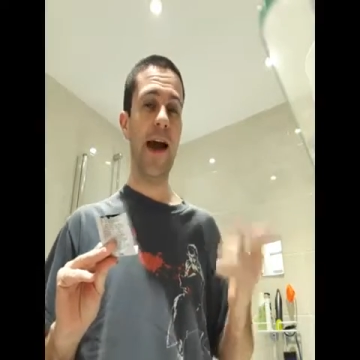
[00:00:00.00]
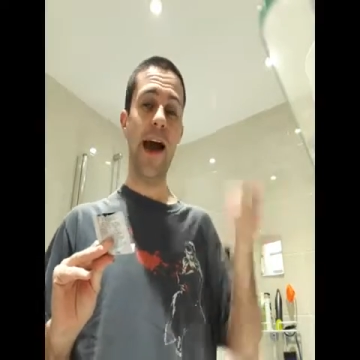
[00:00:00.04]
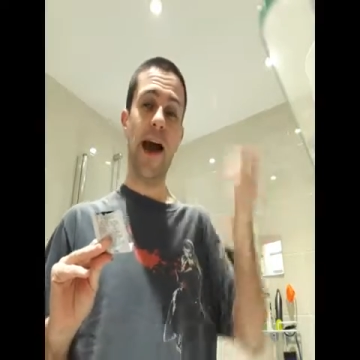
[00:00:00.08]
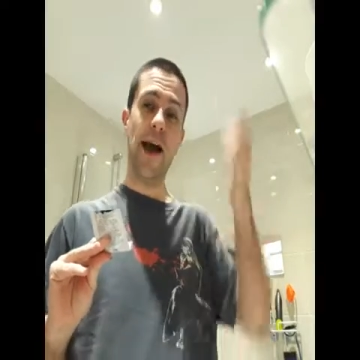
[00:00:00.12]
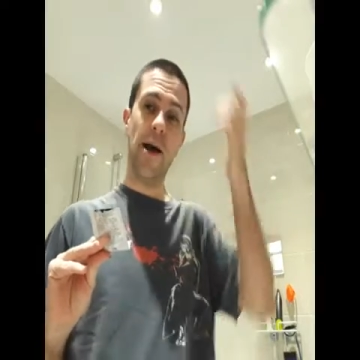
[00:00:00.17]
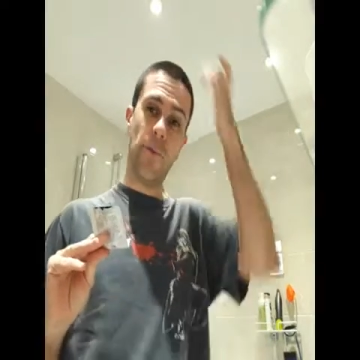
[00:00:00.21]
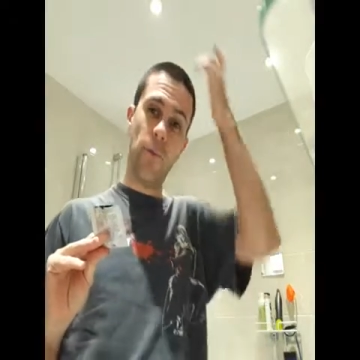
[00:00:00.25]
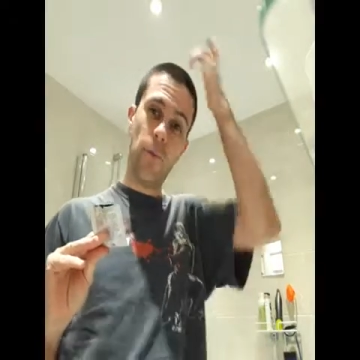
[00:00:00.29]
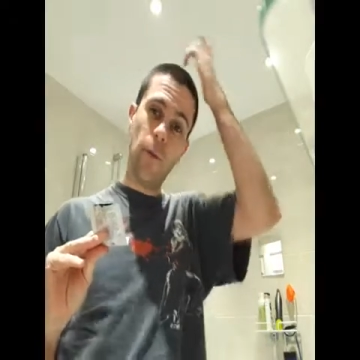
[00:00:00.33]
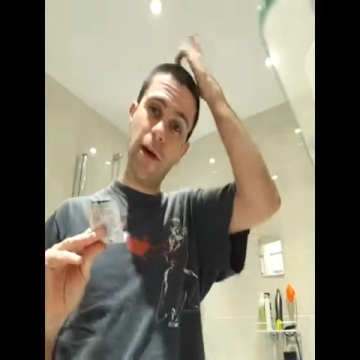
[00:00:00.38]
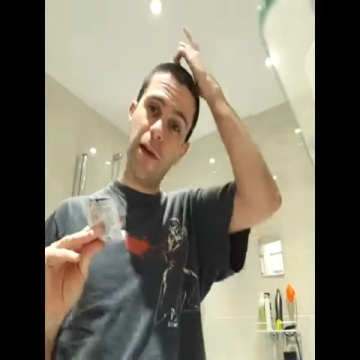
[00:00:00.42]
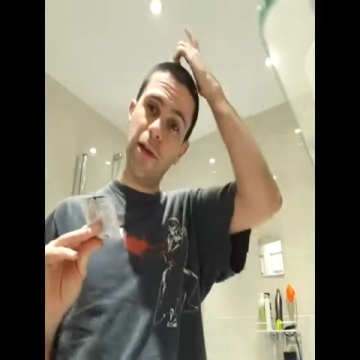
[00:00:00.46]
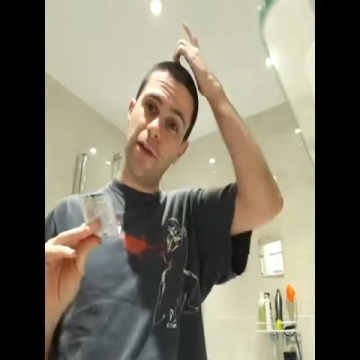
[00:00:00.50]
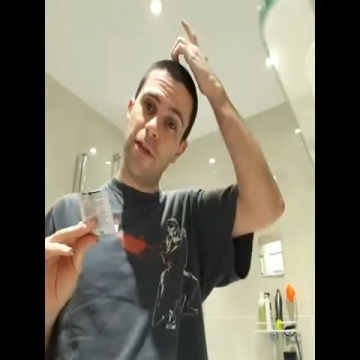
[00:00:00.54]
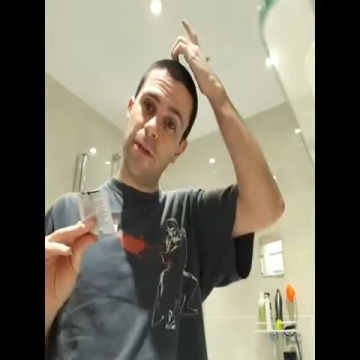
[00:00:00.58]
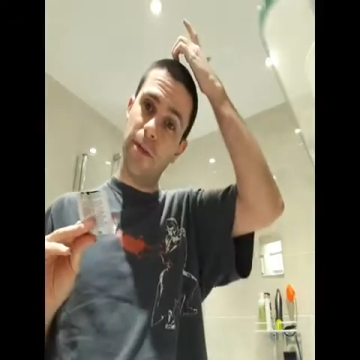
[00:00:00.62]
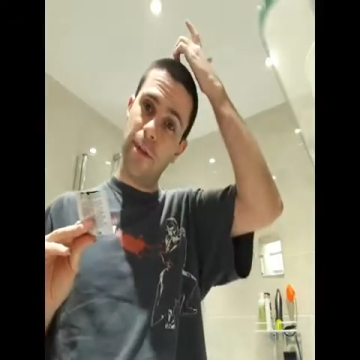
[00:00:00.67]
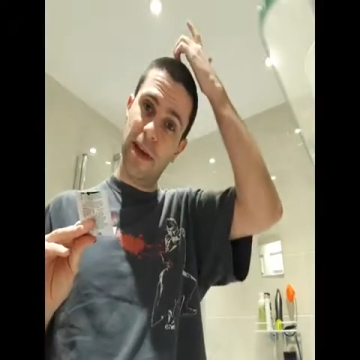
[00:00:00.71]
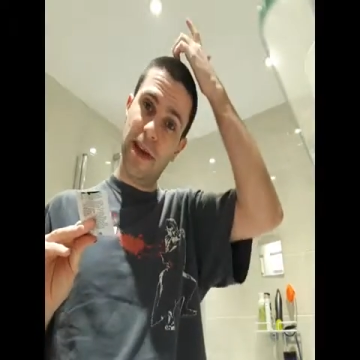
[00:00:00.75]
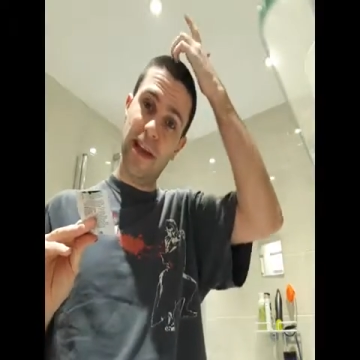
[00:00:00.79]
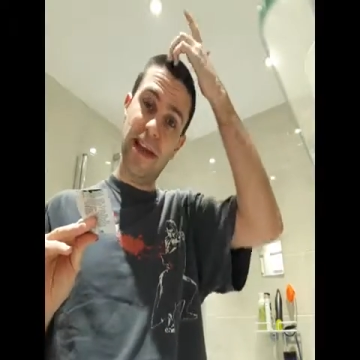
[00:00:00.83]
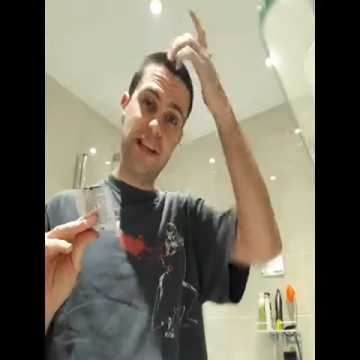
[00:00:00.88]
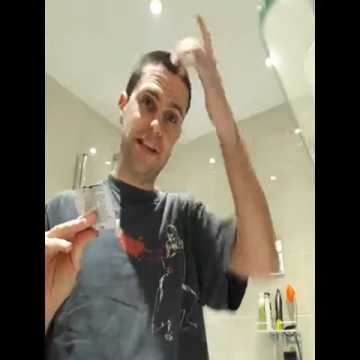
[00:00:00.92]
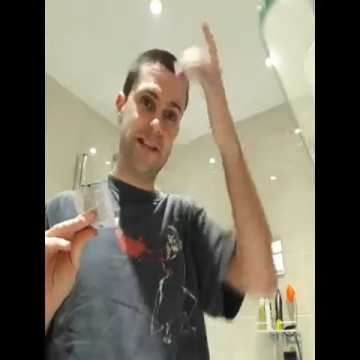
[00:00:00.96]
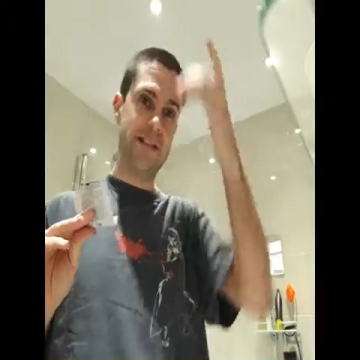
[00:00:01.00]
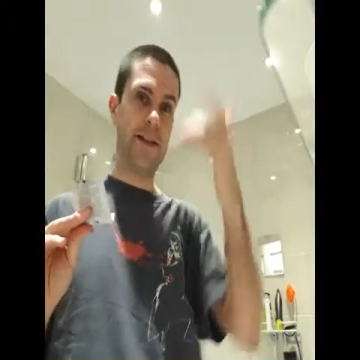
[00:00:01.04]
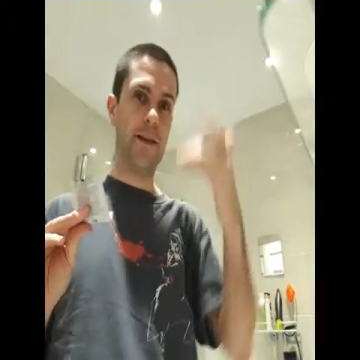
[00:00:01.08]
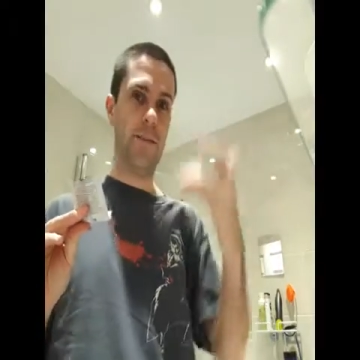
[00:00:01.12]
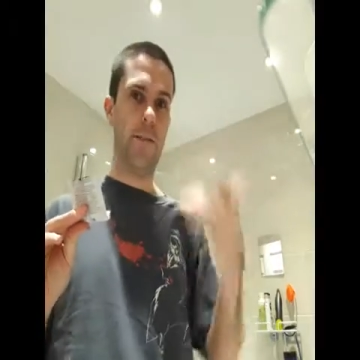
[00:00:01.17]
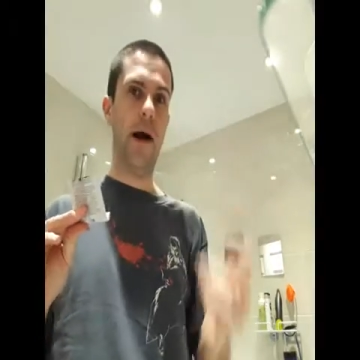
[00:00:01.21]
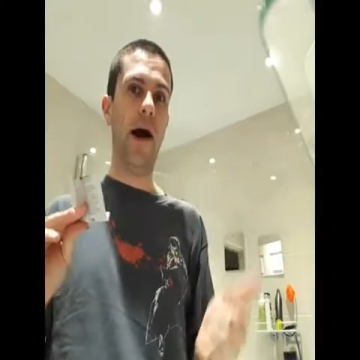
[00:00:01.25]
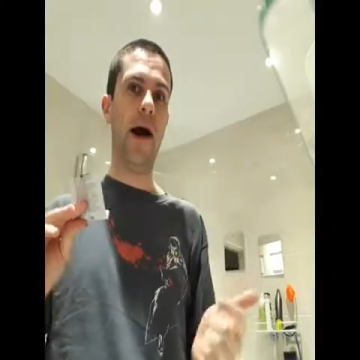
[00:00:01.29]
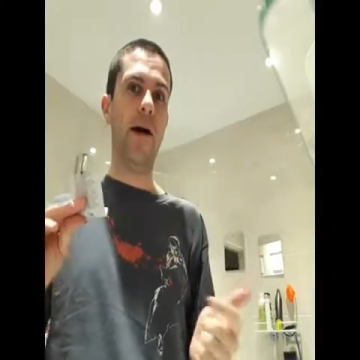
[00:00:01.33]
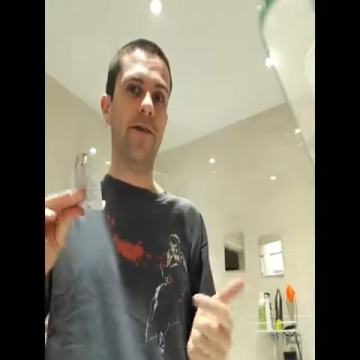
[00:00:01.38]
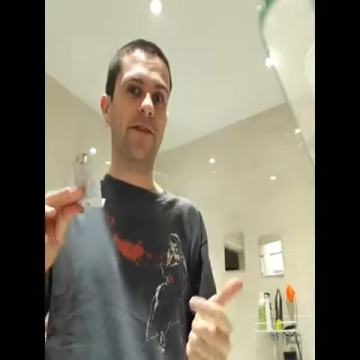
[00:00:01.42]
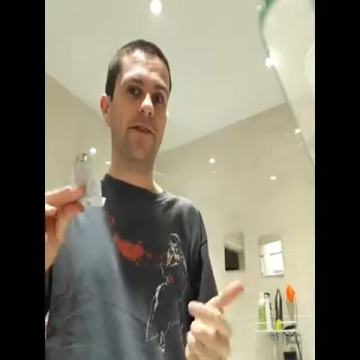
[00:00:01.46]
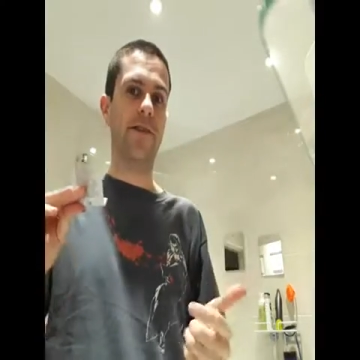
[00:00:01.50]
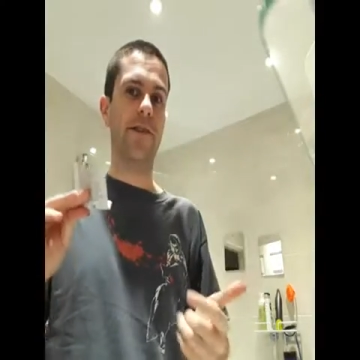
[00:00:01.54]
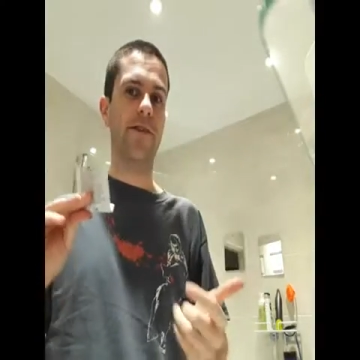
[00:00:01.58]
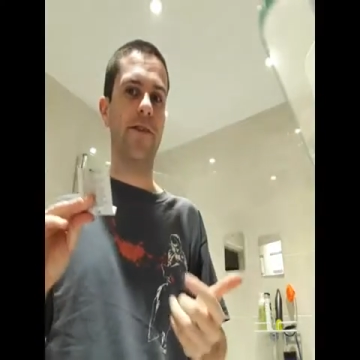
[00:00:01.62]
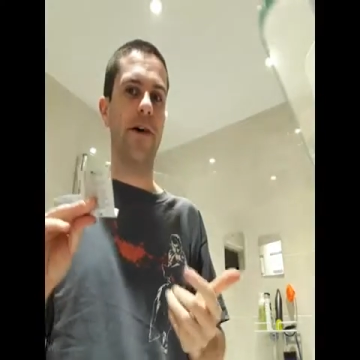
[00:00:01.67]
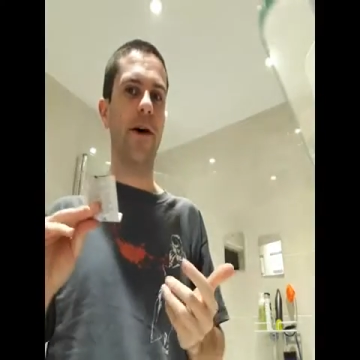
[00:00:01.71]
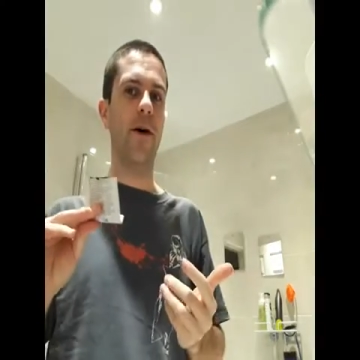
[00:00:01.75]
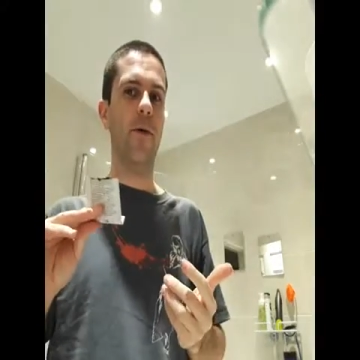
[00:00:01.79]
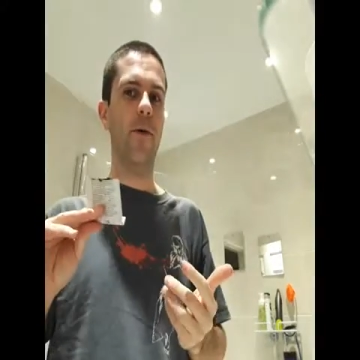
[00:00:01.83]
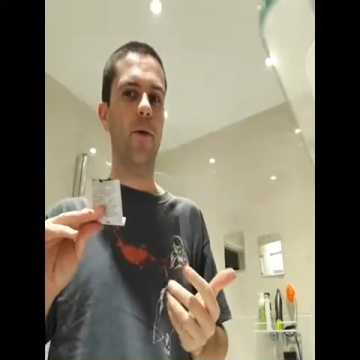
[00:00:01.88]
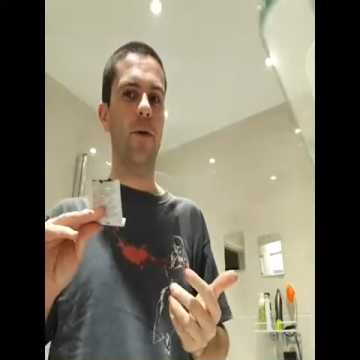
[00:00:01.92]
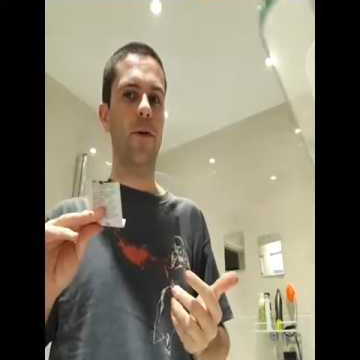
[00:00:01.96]
and one of them is The Pirates of
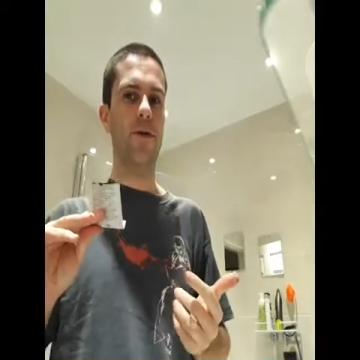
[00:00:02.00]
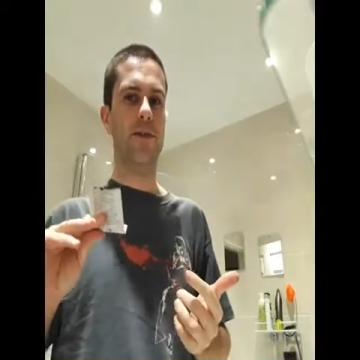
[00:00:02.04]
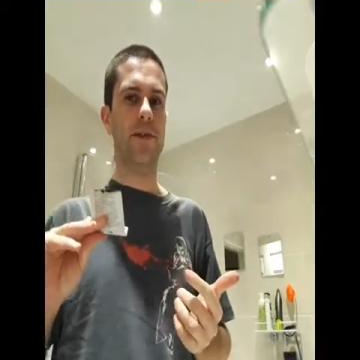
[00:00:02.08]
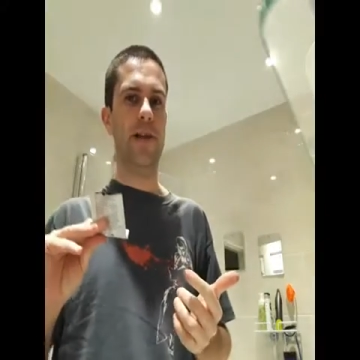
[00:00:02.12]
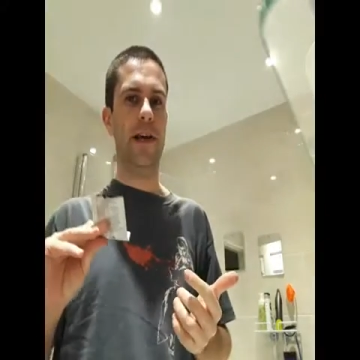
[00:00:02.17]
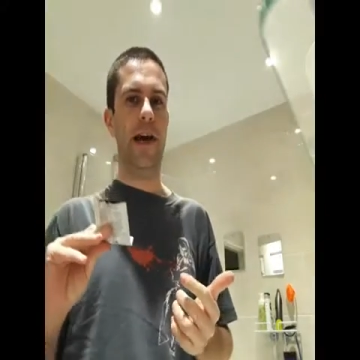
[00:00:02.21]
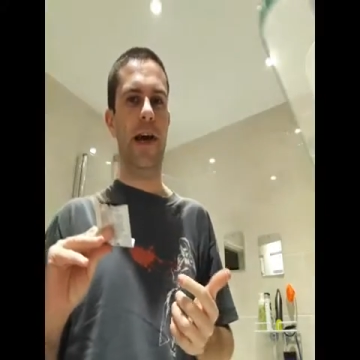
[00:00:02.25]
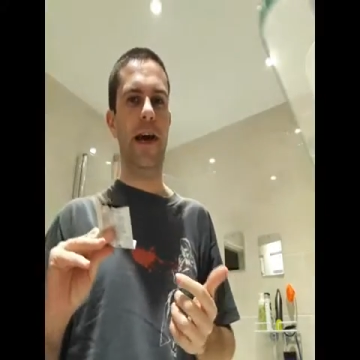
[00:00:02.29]
Darkwater,